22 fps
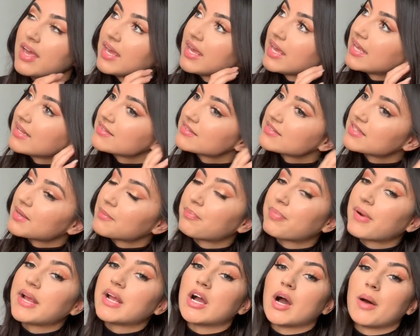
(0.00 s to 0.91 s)
it's
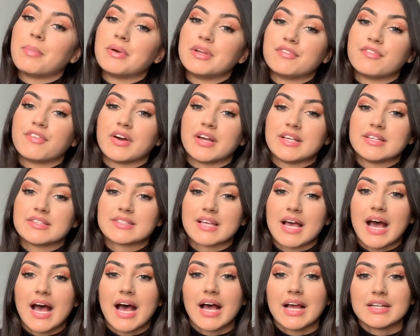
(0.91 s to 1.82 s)
breakup advice,
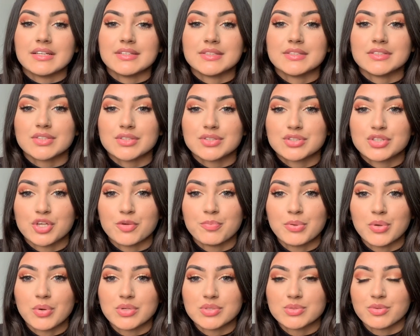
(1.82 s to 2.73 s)
and to
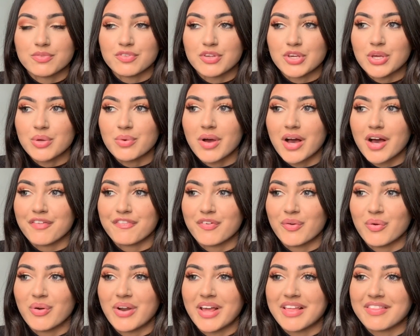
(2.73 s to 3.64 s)
be honest with you, I
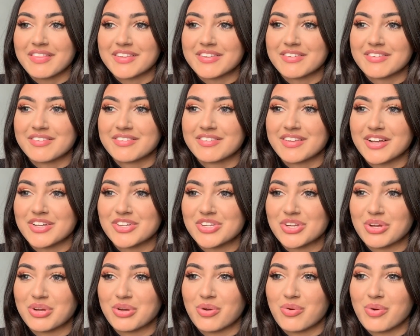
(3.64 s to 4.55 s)
feel like this is such
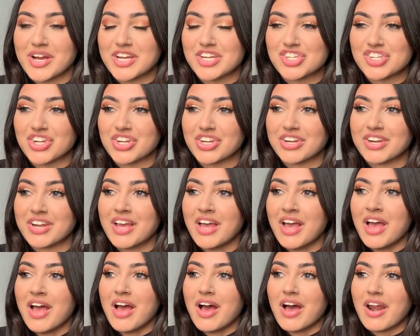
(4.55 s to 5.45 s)
a good question.
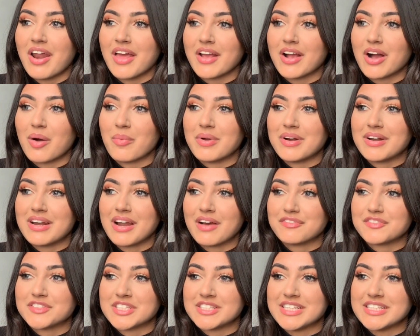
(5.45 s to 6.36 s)
Like, I would
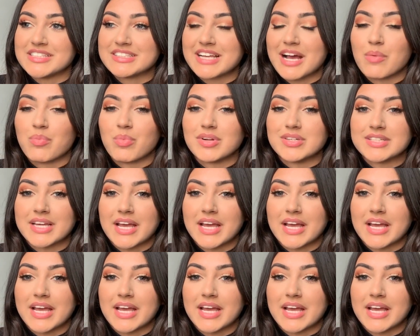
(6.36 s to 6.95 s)
love to sit down one